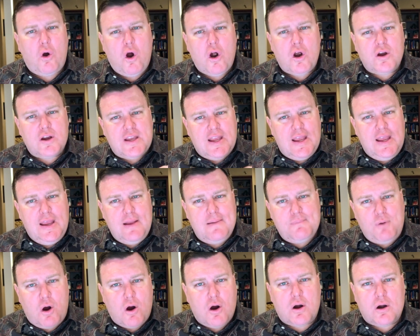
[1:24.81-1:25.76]
arcane
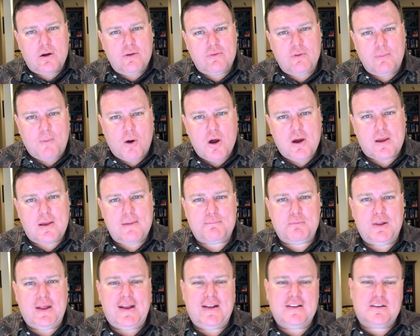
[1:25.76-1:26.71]
part of the
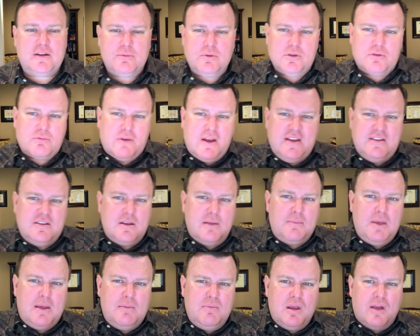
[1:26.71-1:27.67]
marketplace that was raising
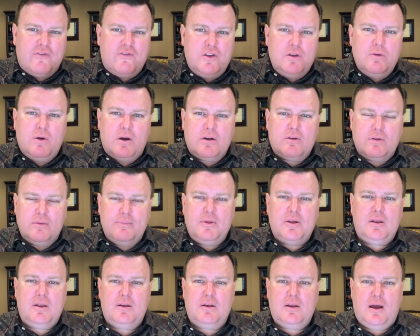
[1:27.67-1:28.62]
maybe a few $100
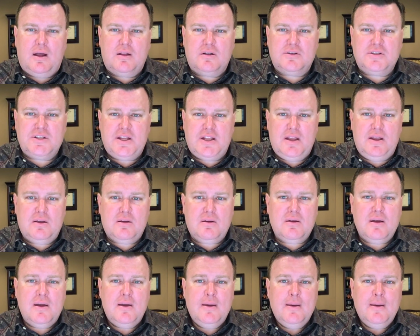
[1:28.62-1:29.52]
million a year,